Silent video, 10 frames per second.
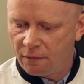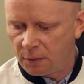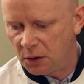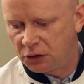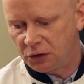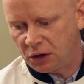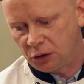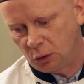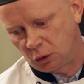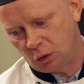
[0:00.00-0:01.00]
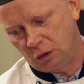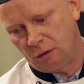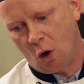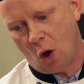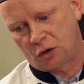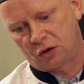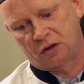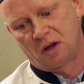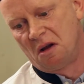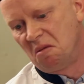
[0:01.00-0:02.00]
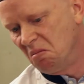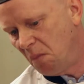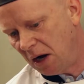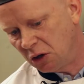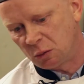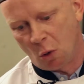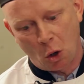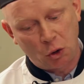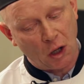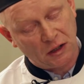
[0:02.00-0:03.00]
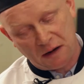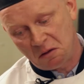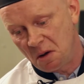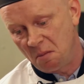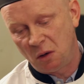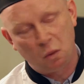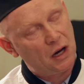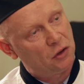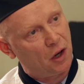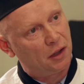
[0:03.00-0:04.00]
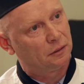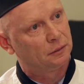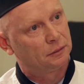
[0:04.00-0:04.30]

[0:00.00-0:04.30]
from your traditional Sunday roast, buying a small joint, even a midweek joint.